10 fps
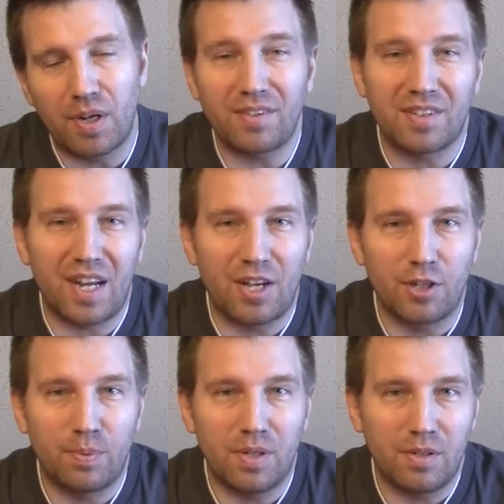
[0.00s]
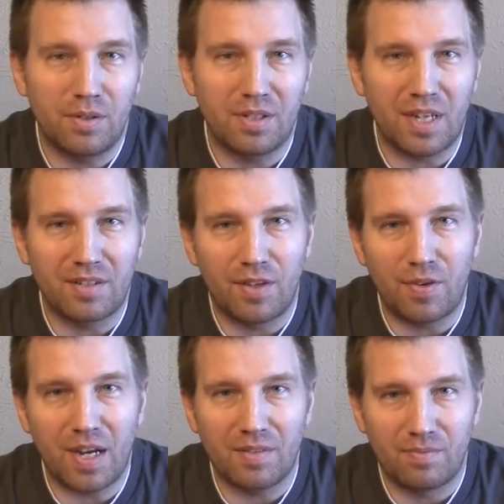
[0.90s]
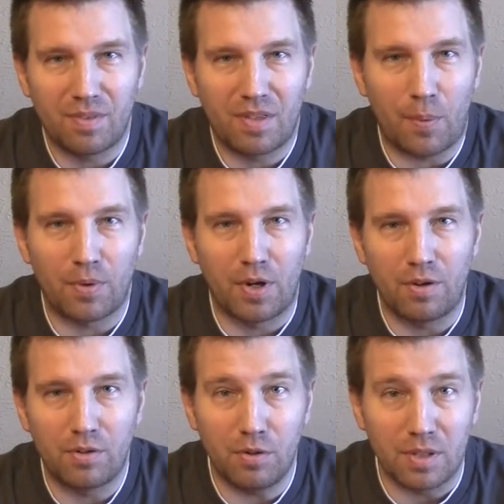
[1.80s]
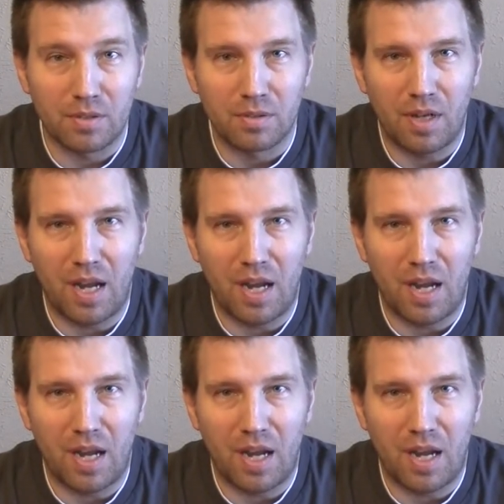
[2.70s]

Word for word: And that's a challenge, but you know, he's kind of said, if you got Top one hundred, do it.